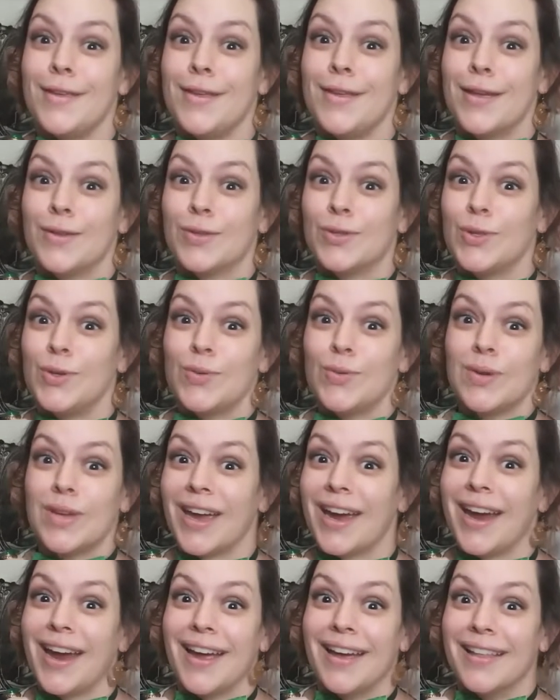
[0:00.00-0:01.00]
Yes, you
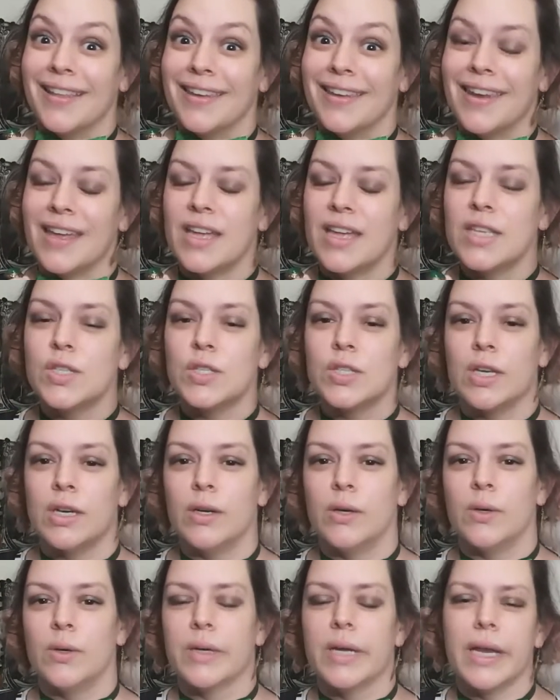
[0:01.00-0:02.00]
can.
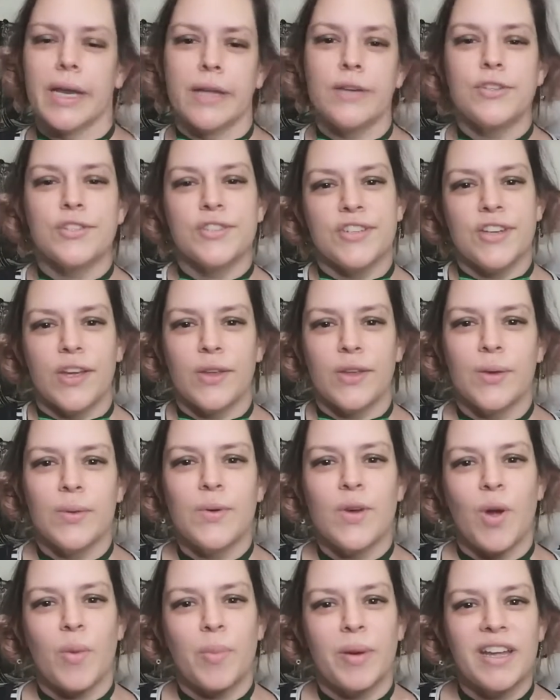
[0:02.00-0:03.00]
So, can I just tell
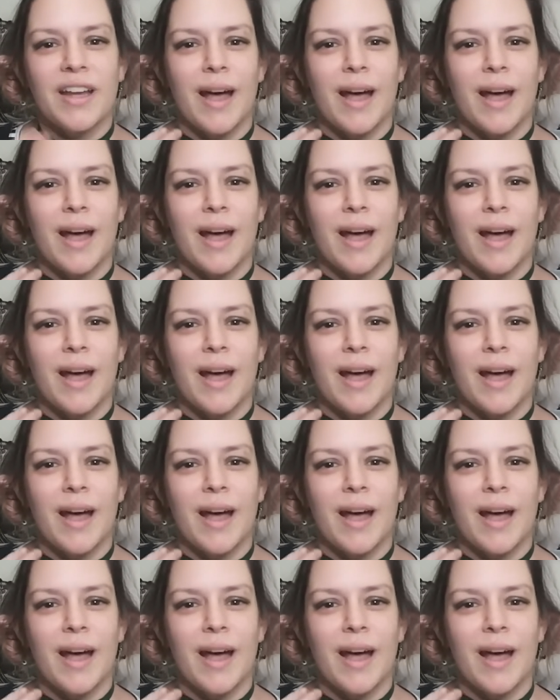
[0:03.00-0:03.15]
you, nobody